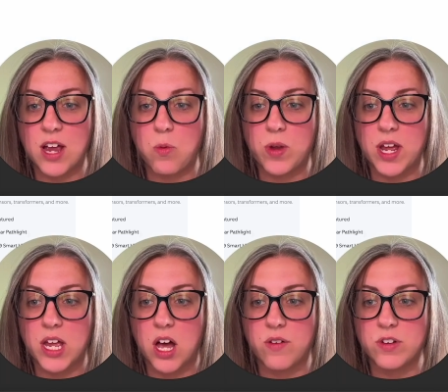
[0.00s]
And when I
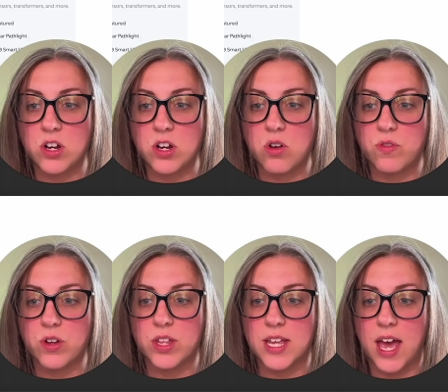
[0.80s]
hover over
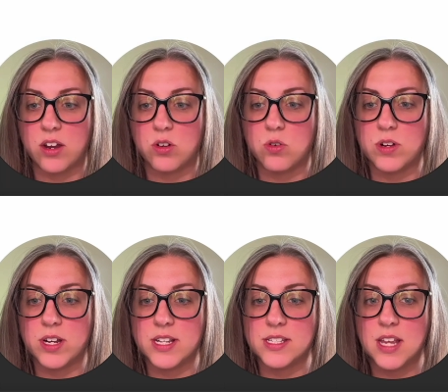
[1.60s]
the
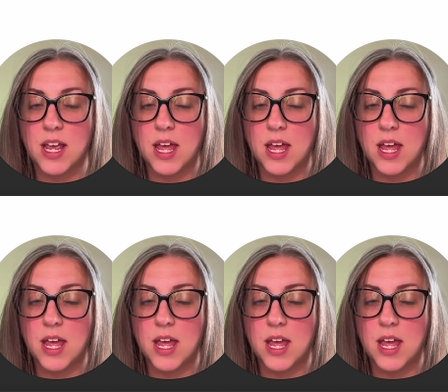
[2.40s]
categories,